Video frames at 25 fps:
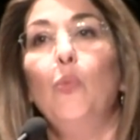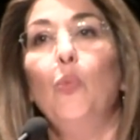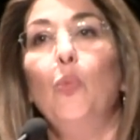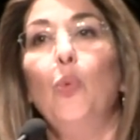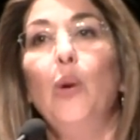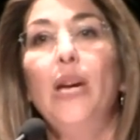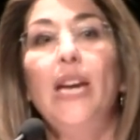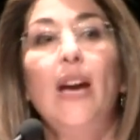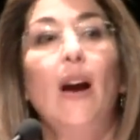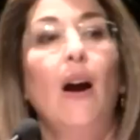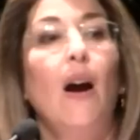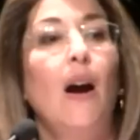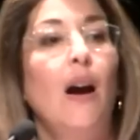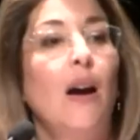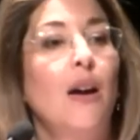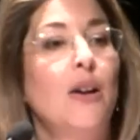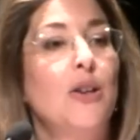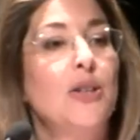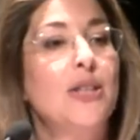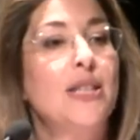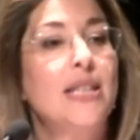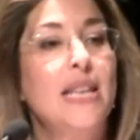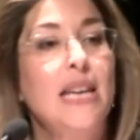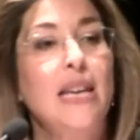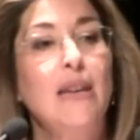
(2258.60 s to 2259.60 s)
We
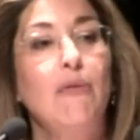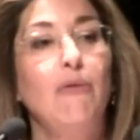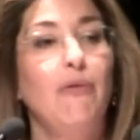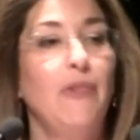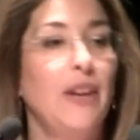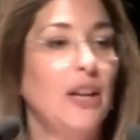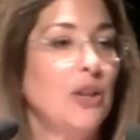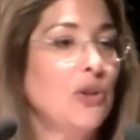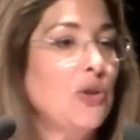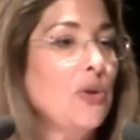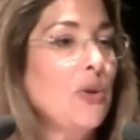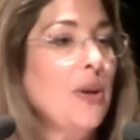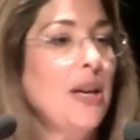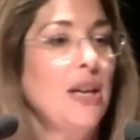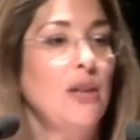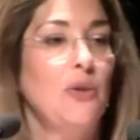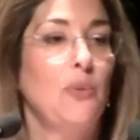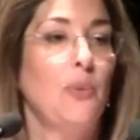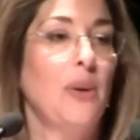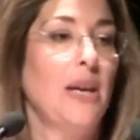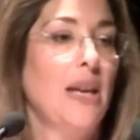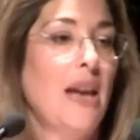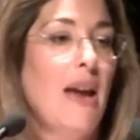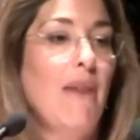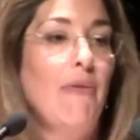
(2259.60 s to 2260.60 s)
are seeing
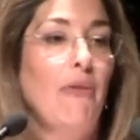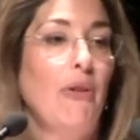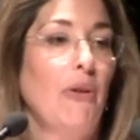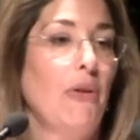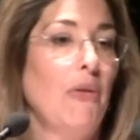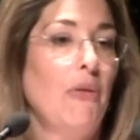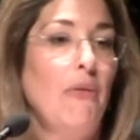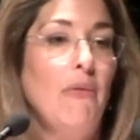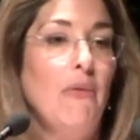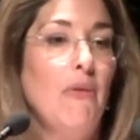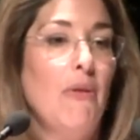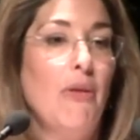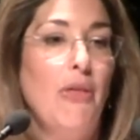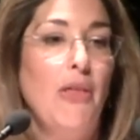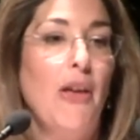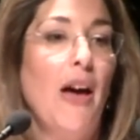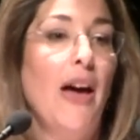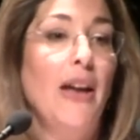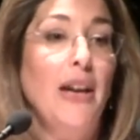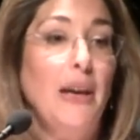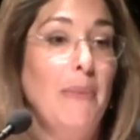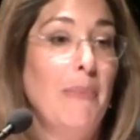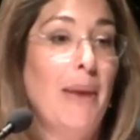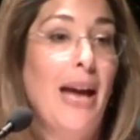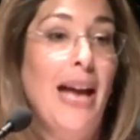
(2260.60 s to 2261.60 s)
victories we never
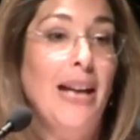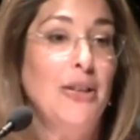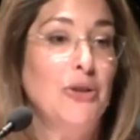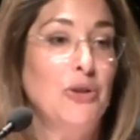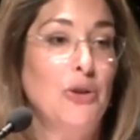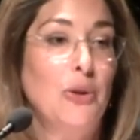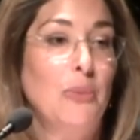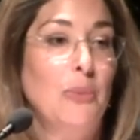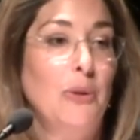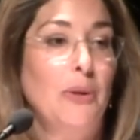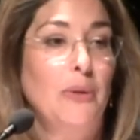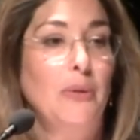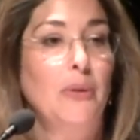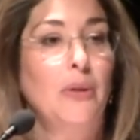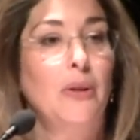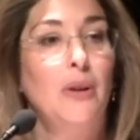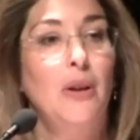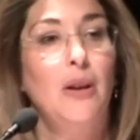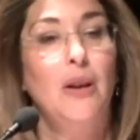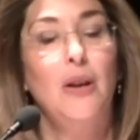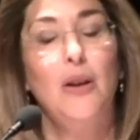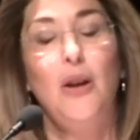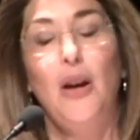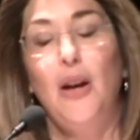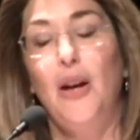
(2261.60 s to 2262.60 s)
thought imaginable.
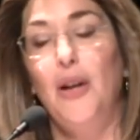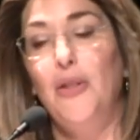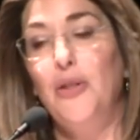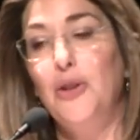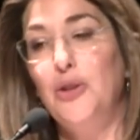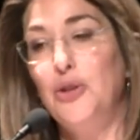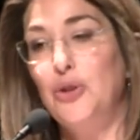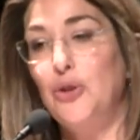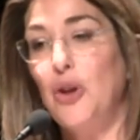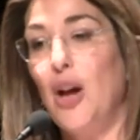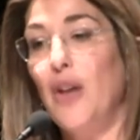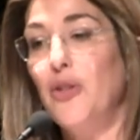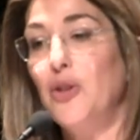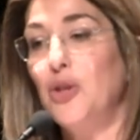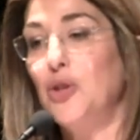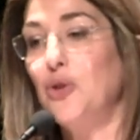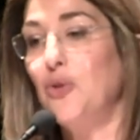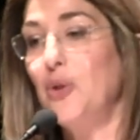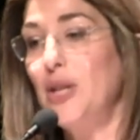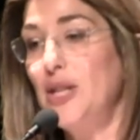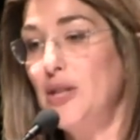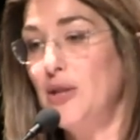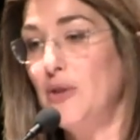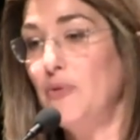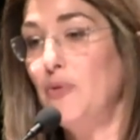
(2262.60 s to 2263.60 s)
On the
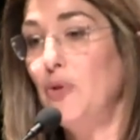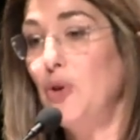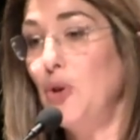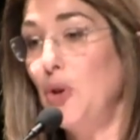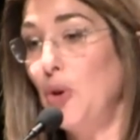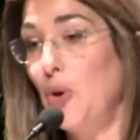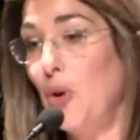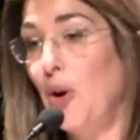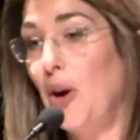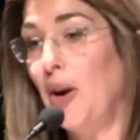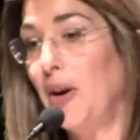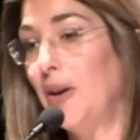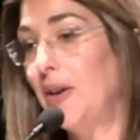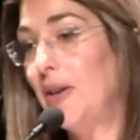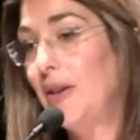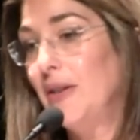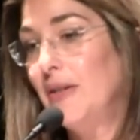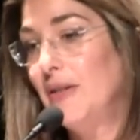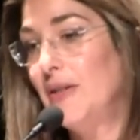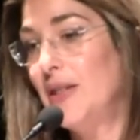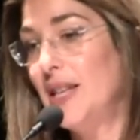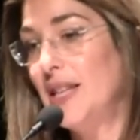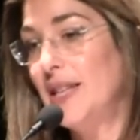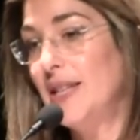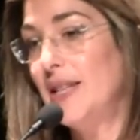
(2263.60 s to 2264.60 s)
streets of New York
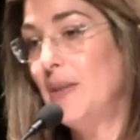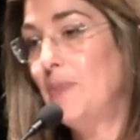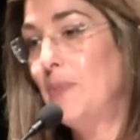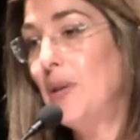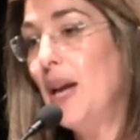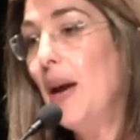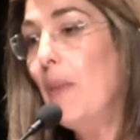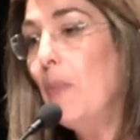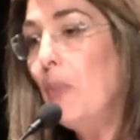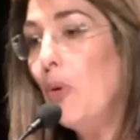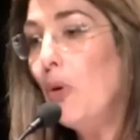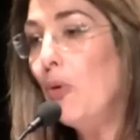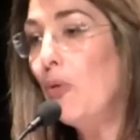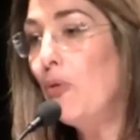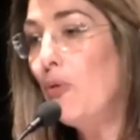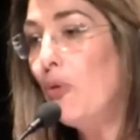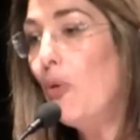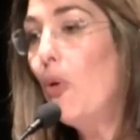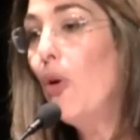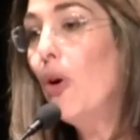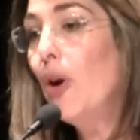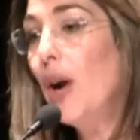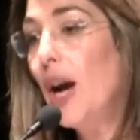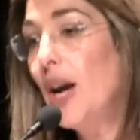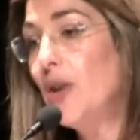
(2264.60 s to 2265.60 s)
this September,
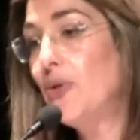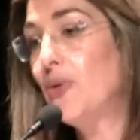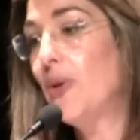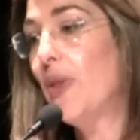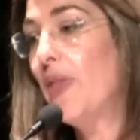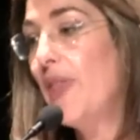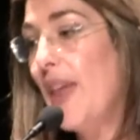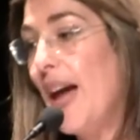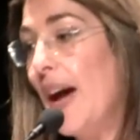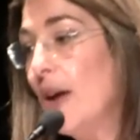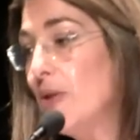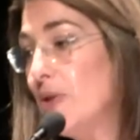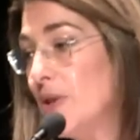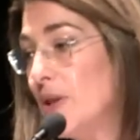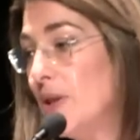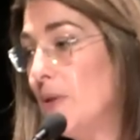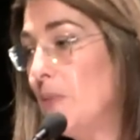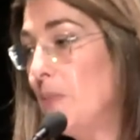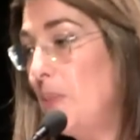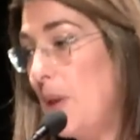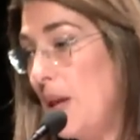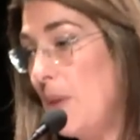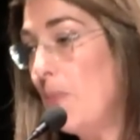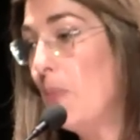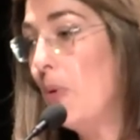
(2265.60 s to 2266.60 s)

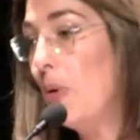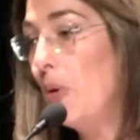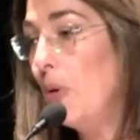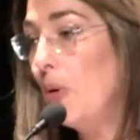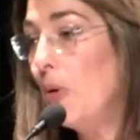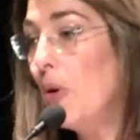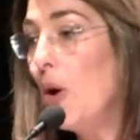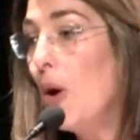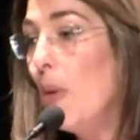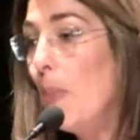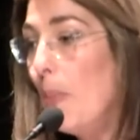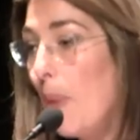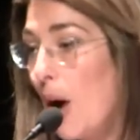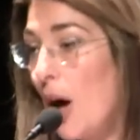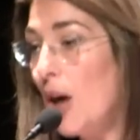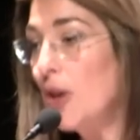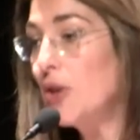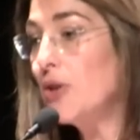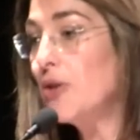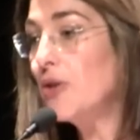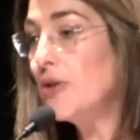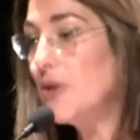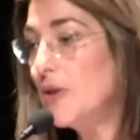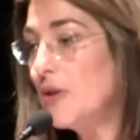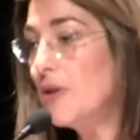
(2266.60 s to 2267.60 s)
400,000 people
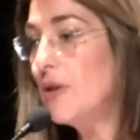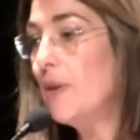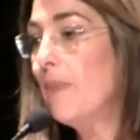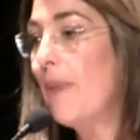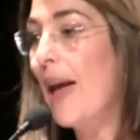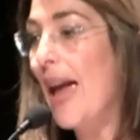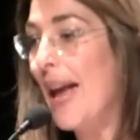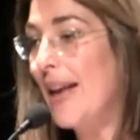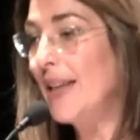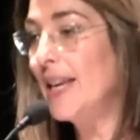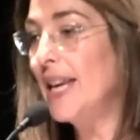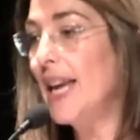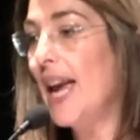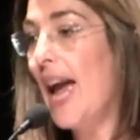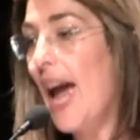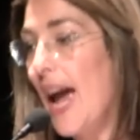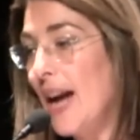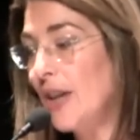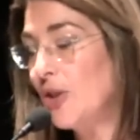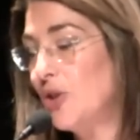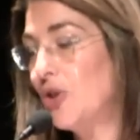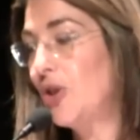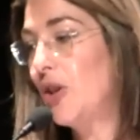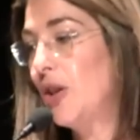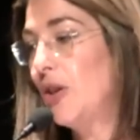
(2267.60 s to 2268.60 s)
marched demanding
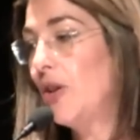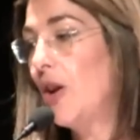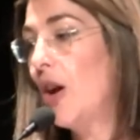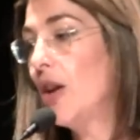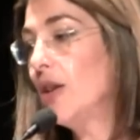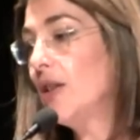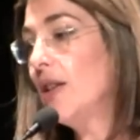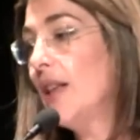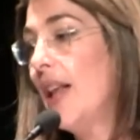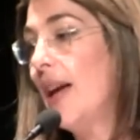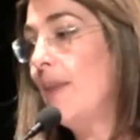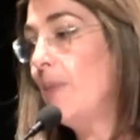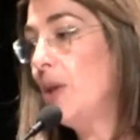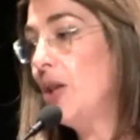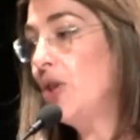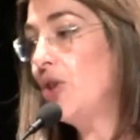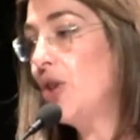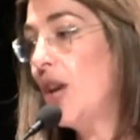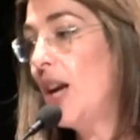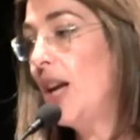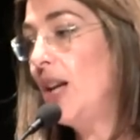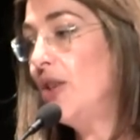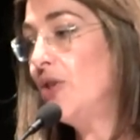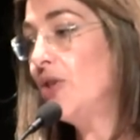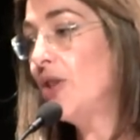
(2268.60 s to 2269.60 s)
action on climate
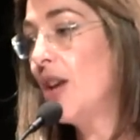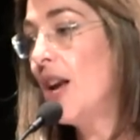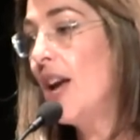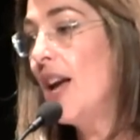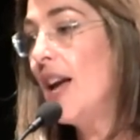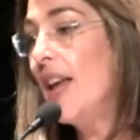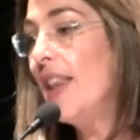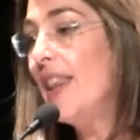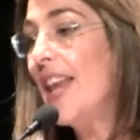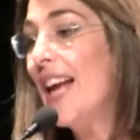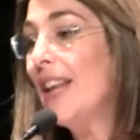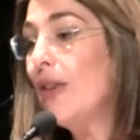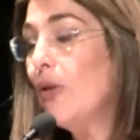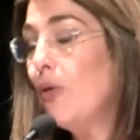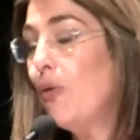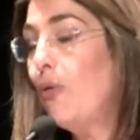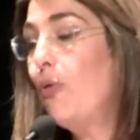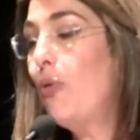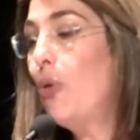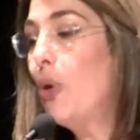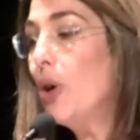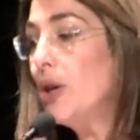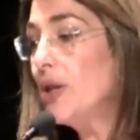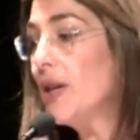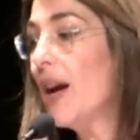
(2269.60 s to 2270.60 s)
change. That's
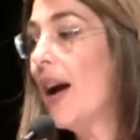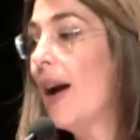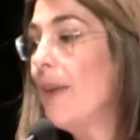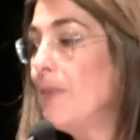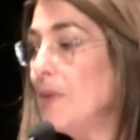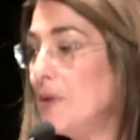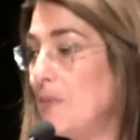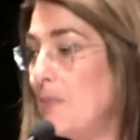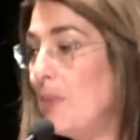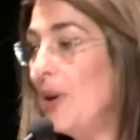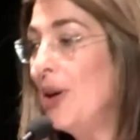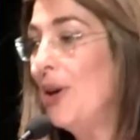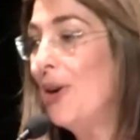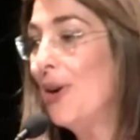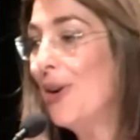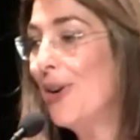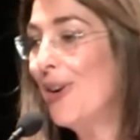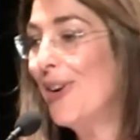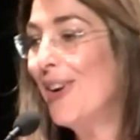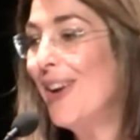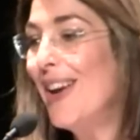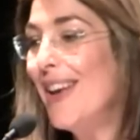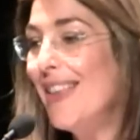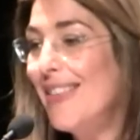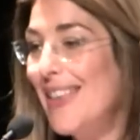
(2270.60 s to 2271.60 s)
4 times
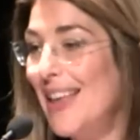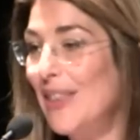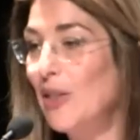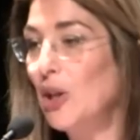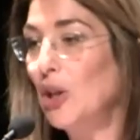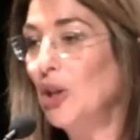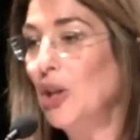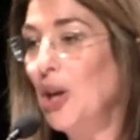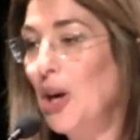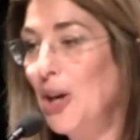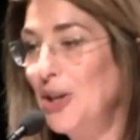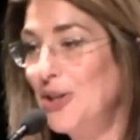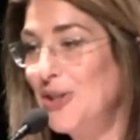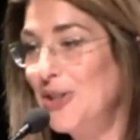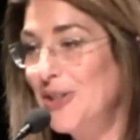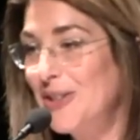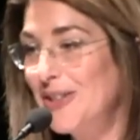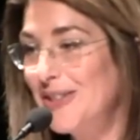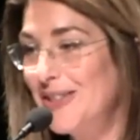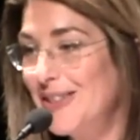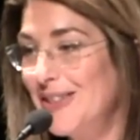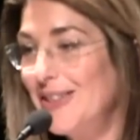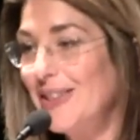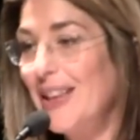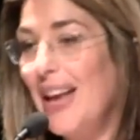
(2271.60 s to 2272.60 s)
bigger than the
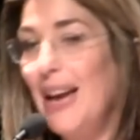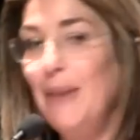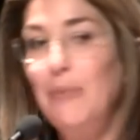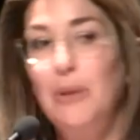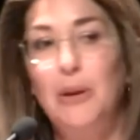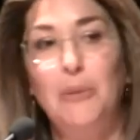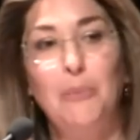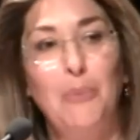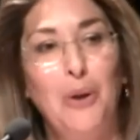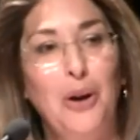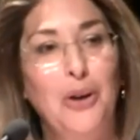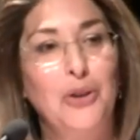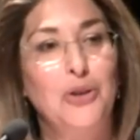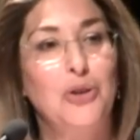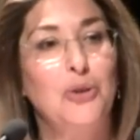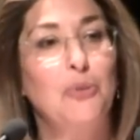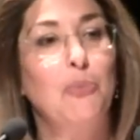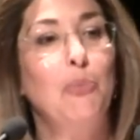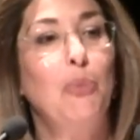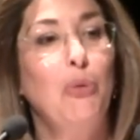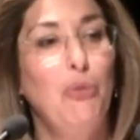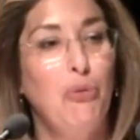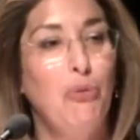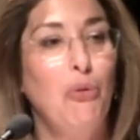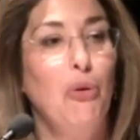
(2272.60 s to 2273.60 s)
largest climate
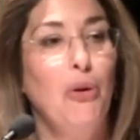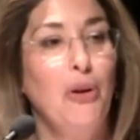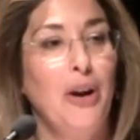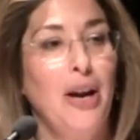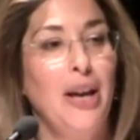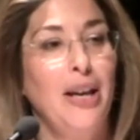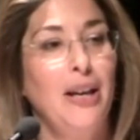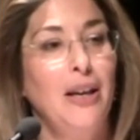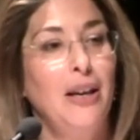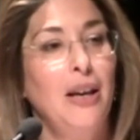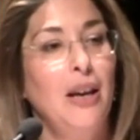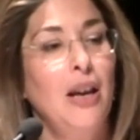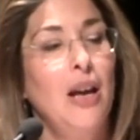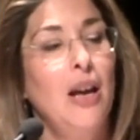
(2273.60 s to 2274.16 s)
march before it.